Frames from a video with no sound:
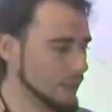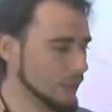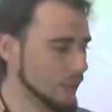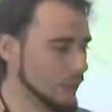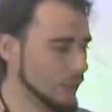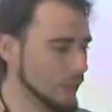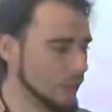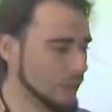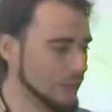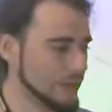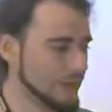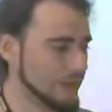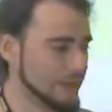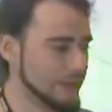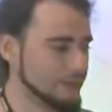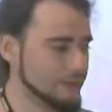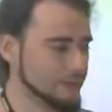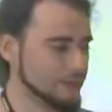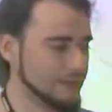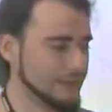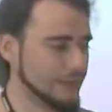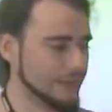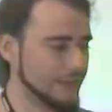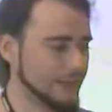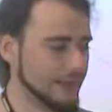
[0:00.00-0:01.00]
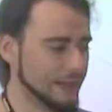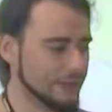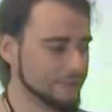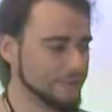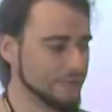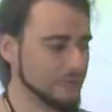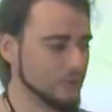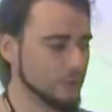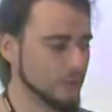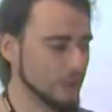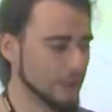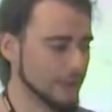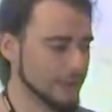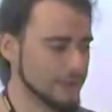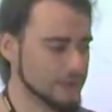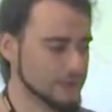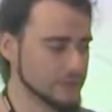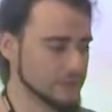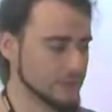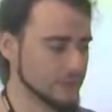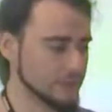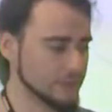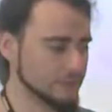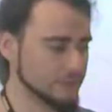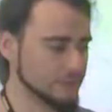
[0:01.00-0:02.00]
or if they have a
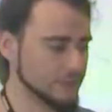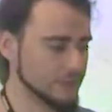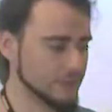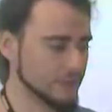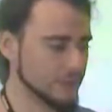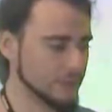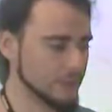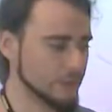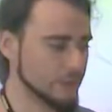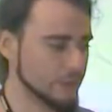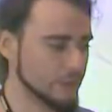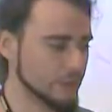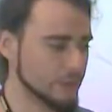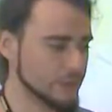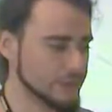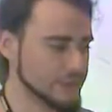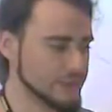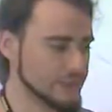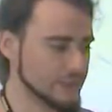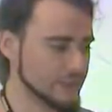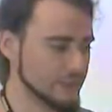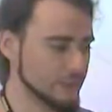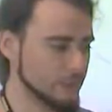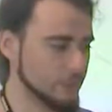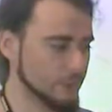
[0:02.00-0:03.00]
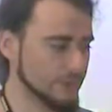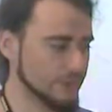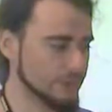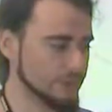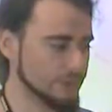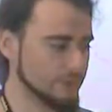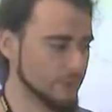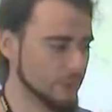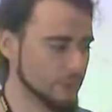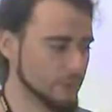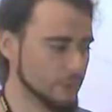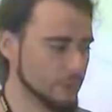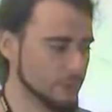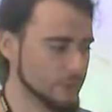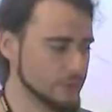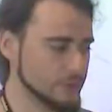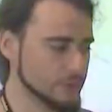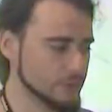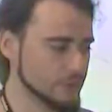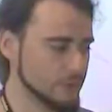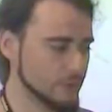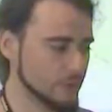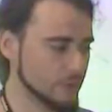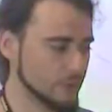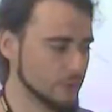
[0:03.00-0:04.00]
collection, then you're going to see what
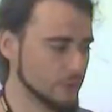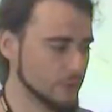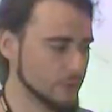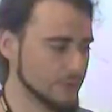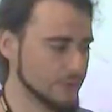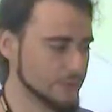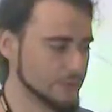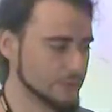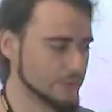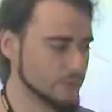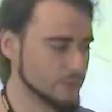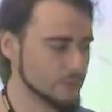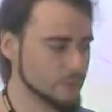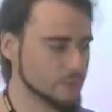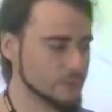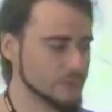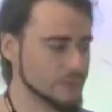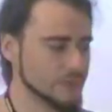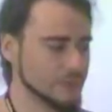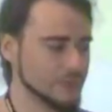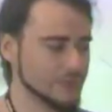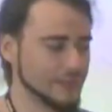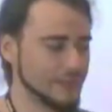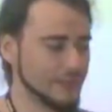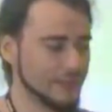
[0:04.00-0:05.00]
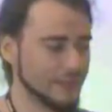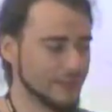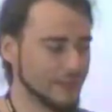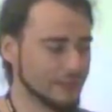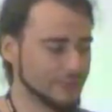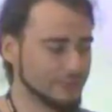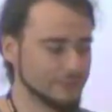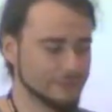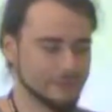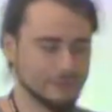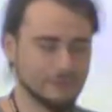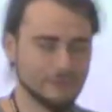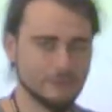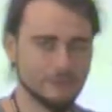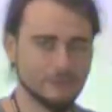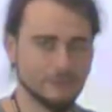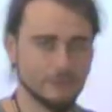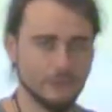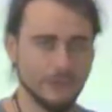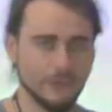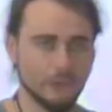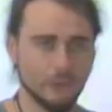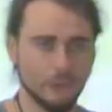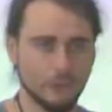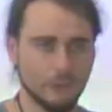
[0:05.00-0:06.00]
photos or what routes they have
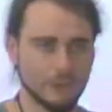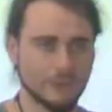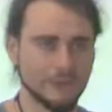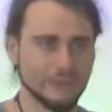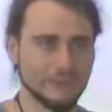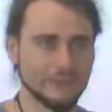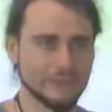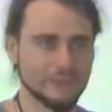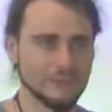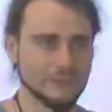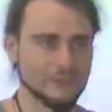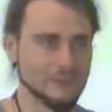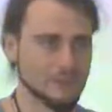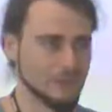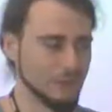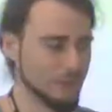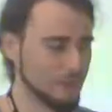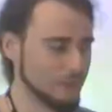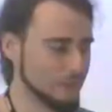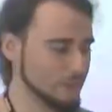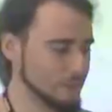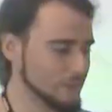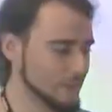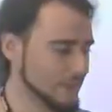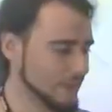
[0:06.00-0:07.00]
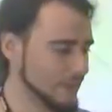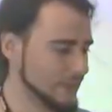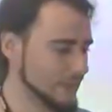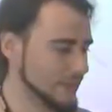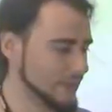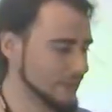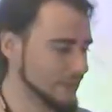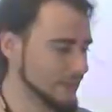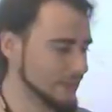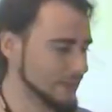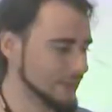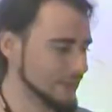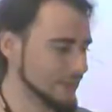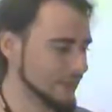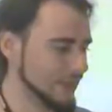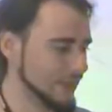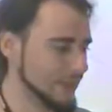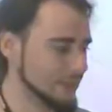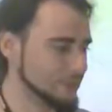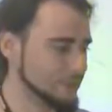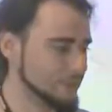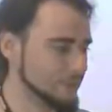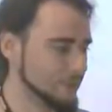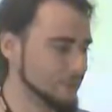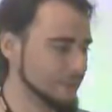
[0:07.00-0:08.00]
recorded. So
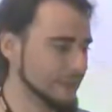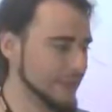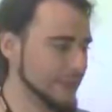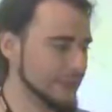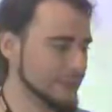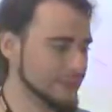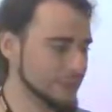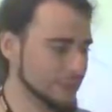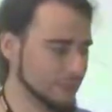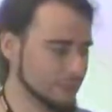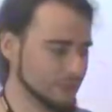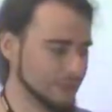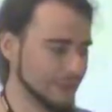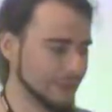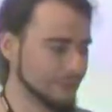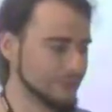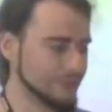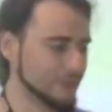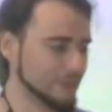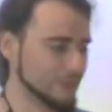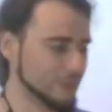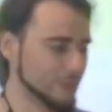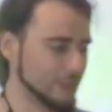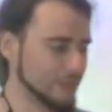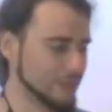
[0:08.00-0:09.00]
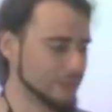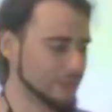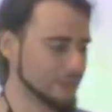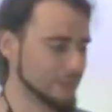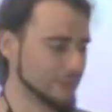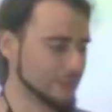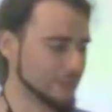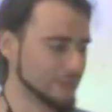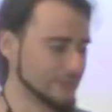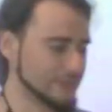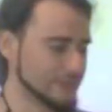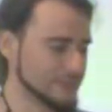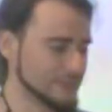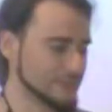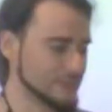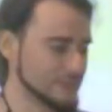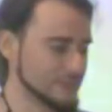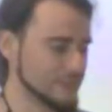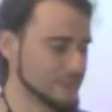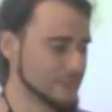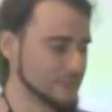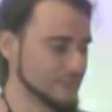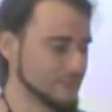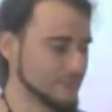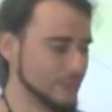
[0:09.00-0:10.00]
if they don't have a collection, this is
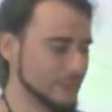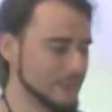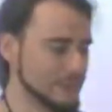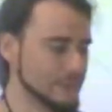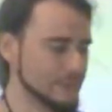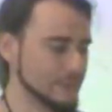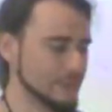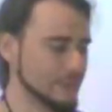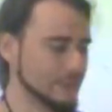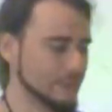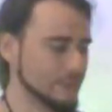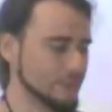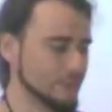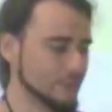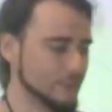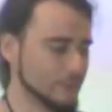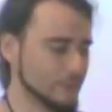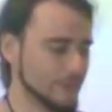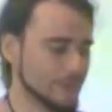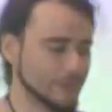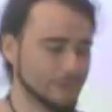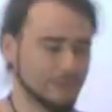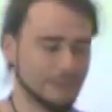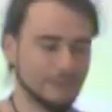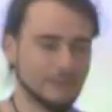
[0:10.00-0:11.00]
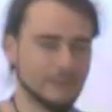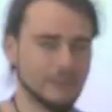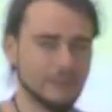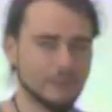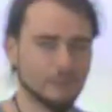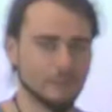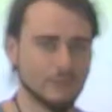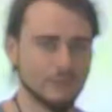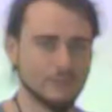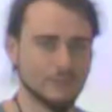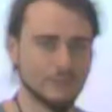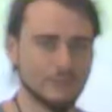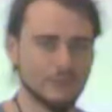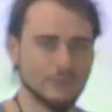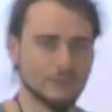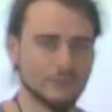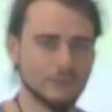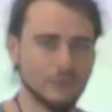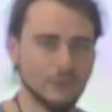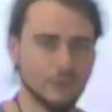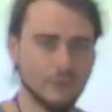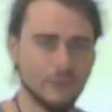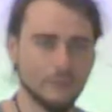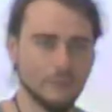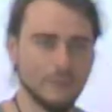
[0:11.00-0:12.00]
just the basic information that we still
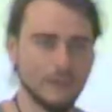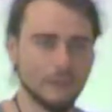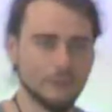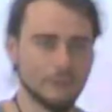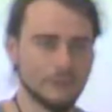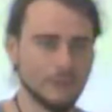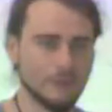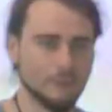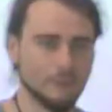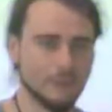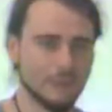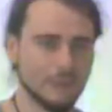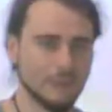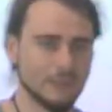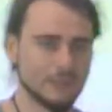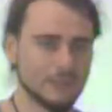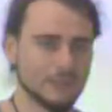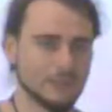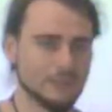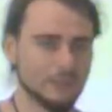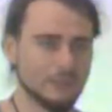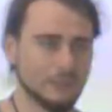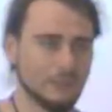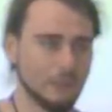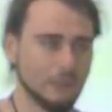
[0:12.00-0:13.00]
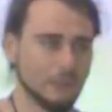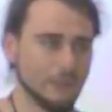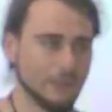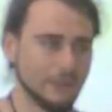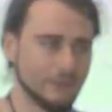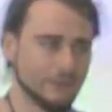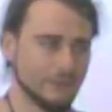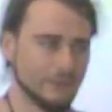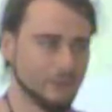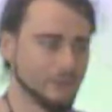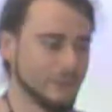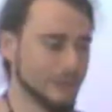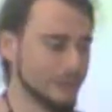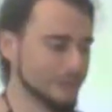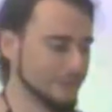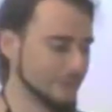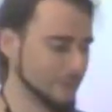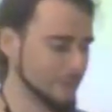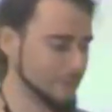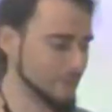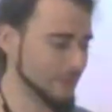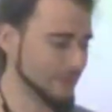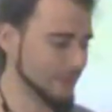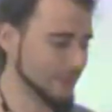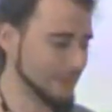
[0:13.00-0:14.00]
know about them because it's a location-based
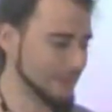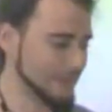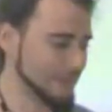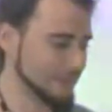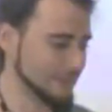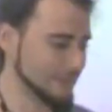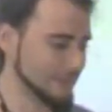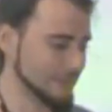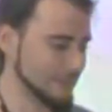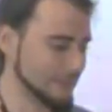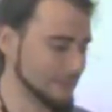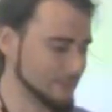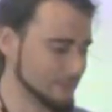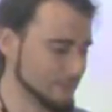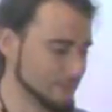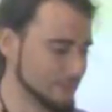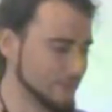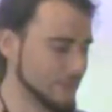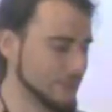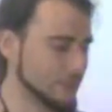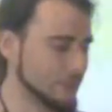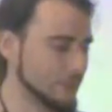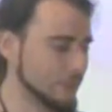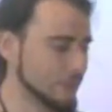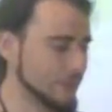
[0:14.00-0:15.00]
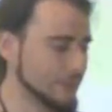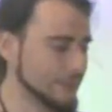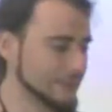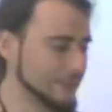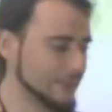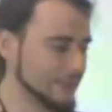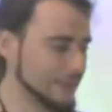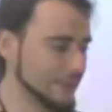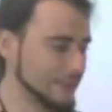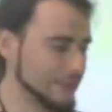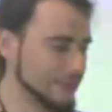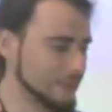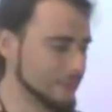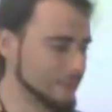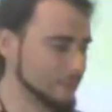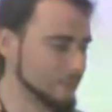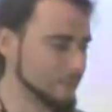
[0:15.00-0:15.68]
application and we know where they are.